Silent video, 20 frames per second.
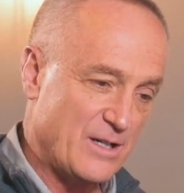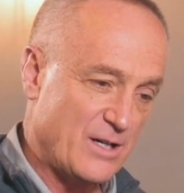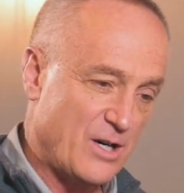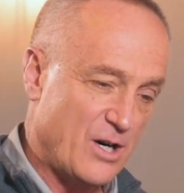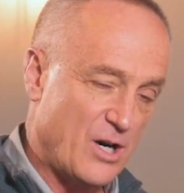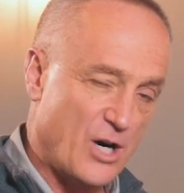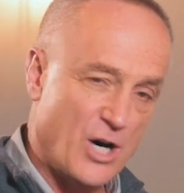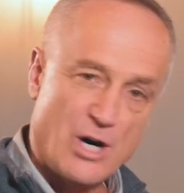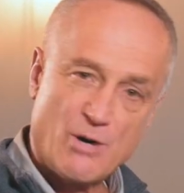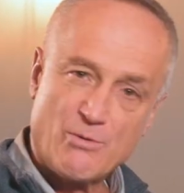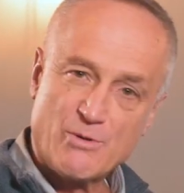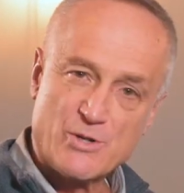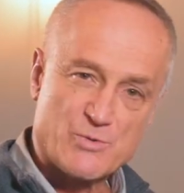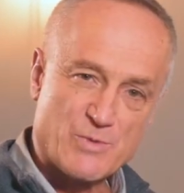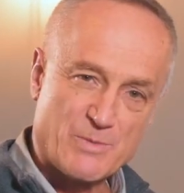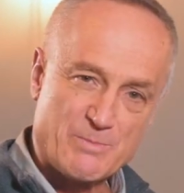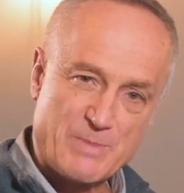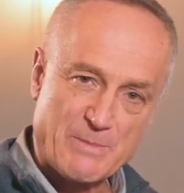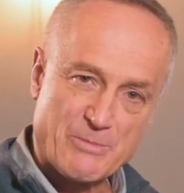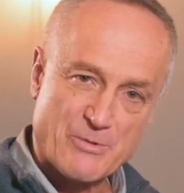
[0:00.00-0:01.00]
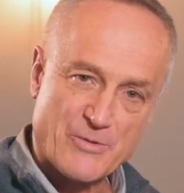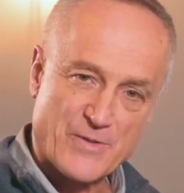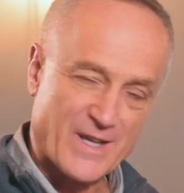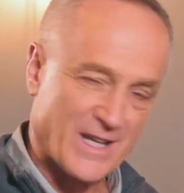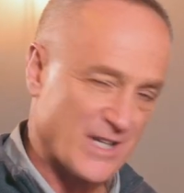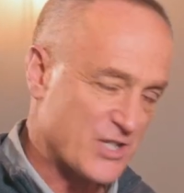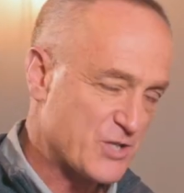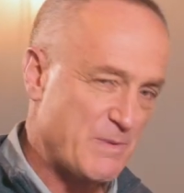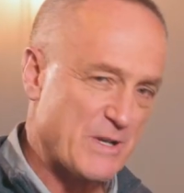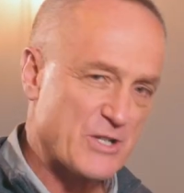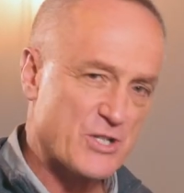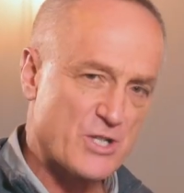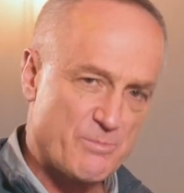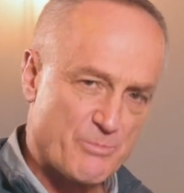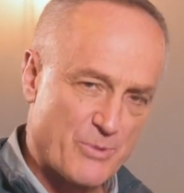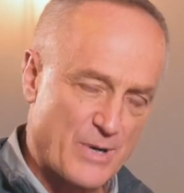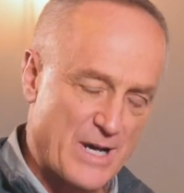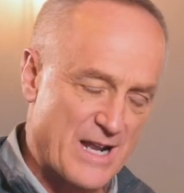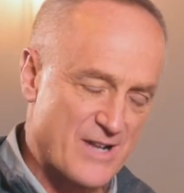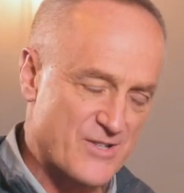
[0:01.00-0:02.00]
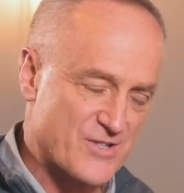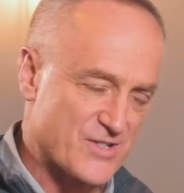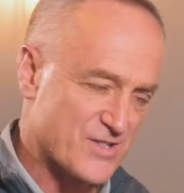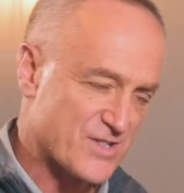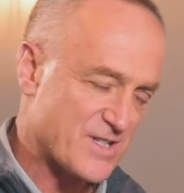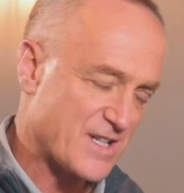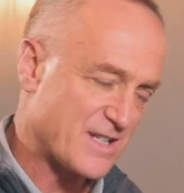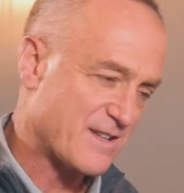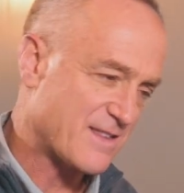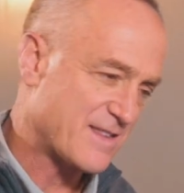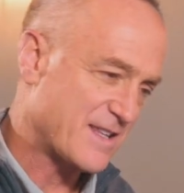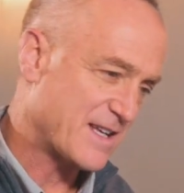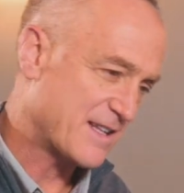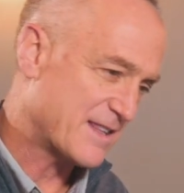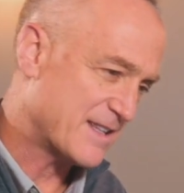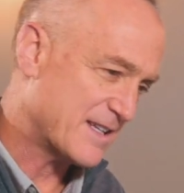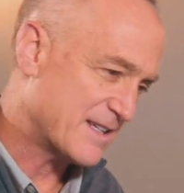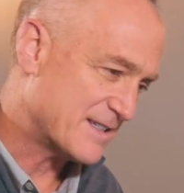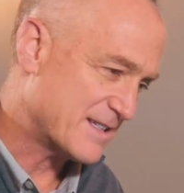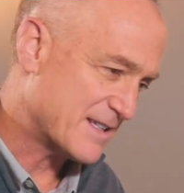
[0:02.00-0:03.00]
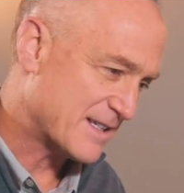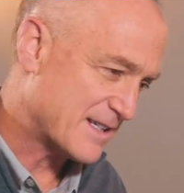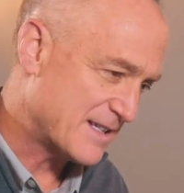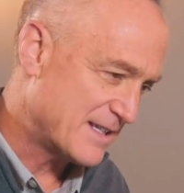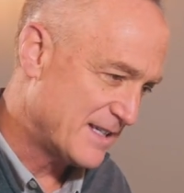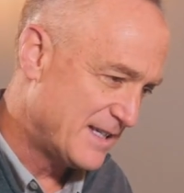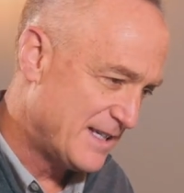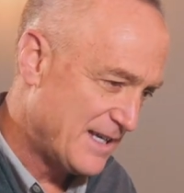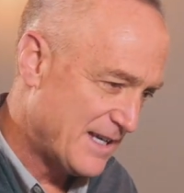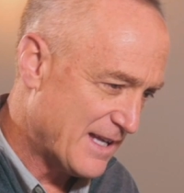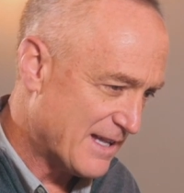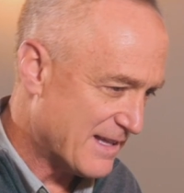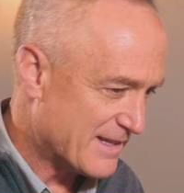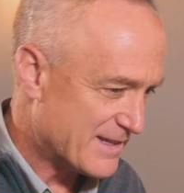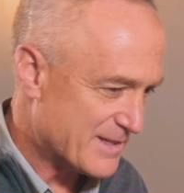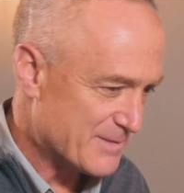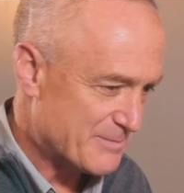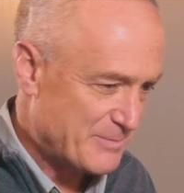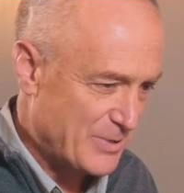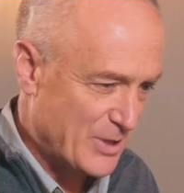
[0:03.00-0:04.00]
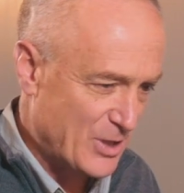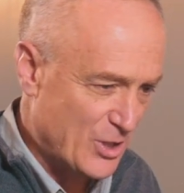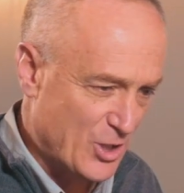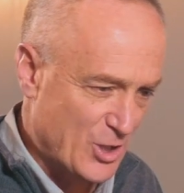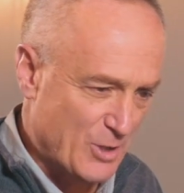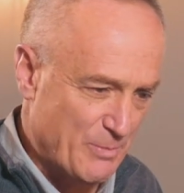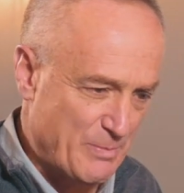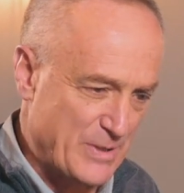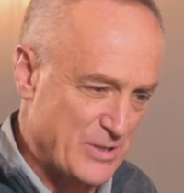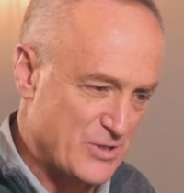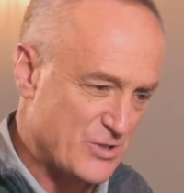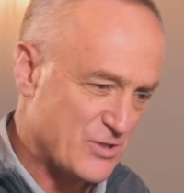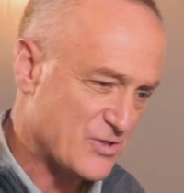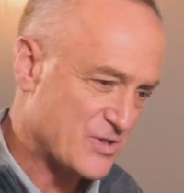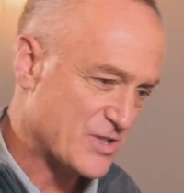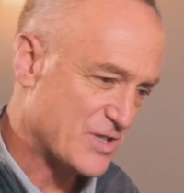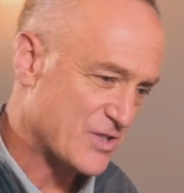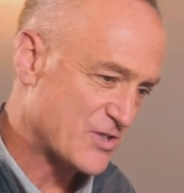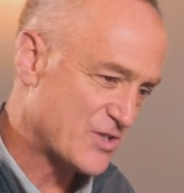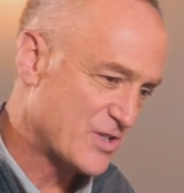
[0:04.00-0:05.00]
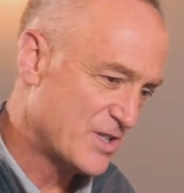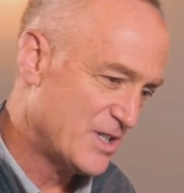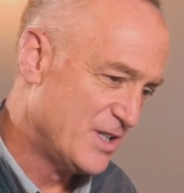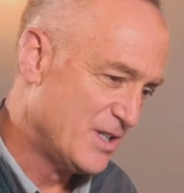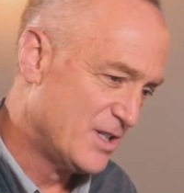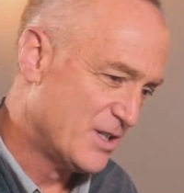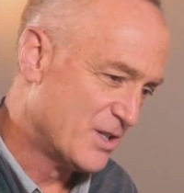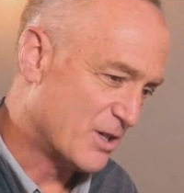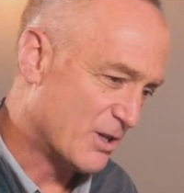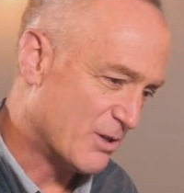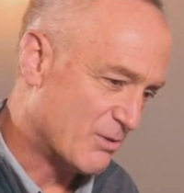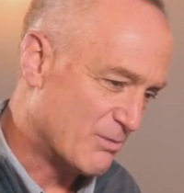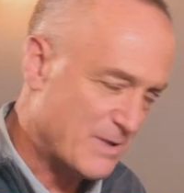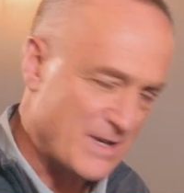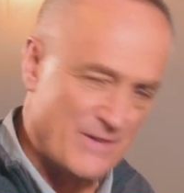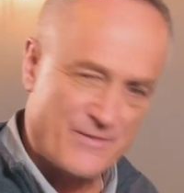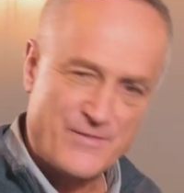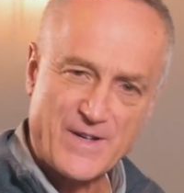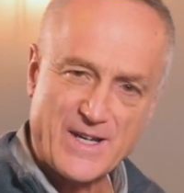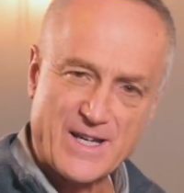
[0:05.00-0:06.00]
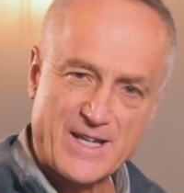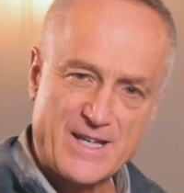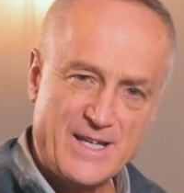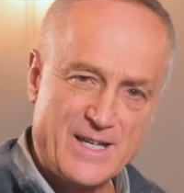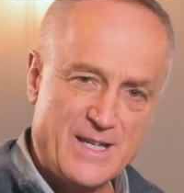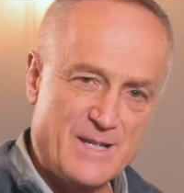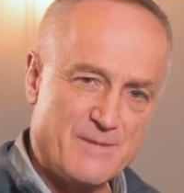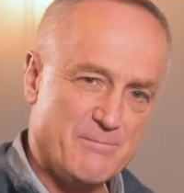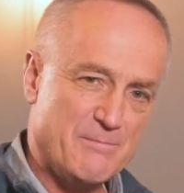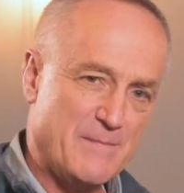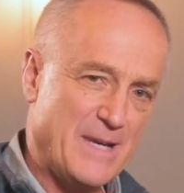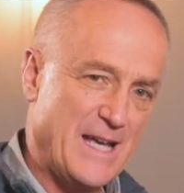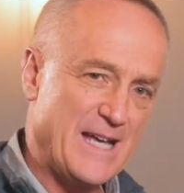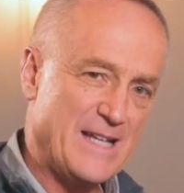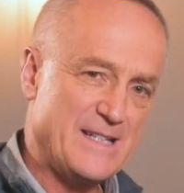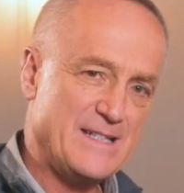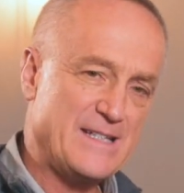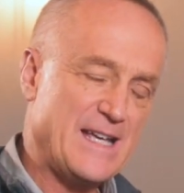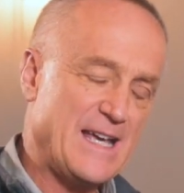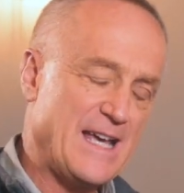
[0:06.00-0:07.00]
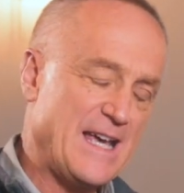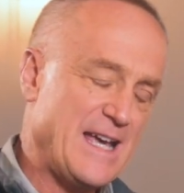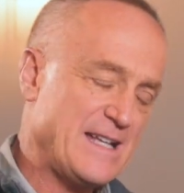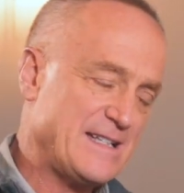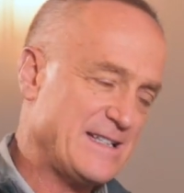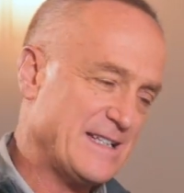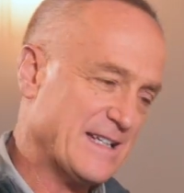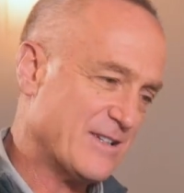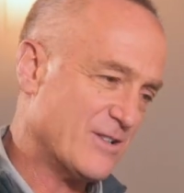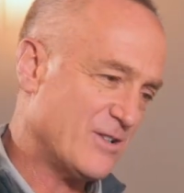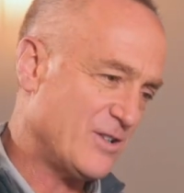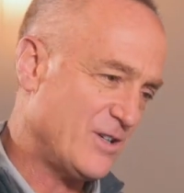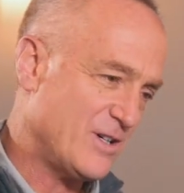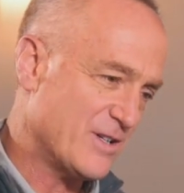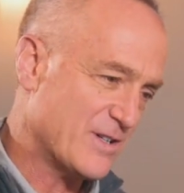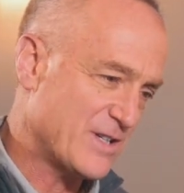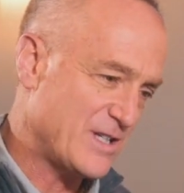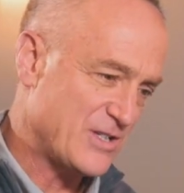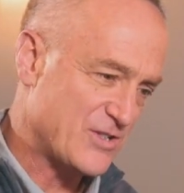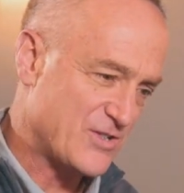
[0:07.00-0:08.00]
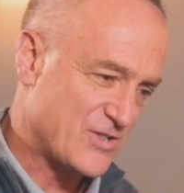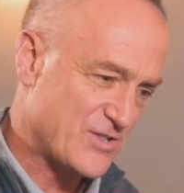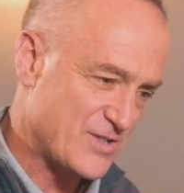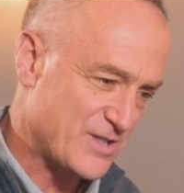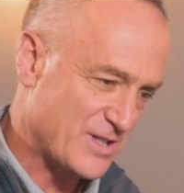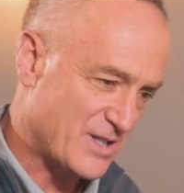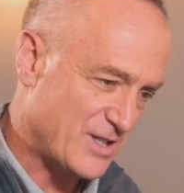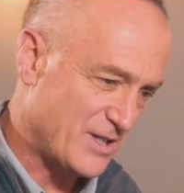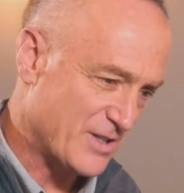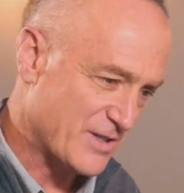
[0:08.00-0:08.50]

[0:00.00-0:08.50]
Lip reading: always what people think. Especially Protestants tend to think that the Pope issues this horrific mandate, and all these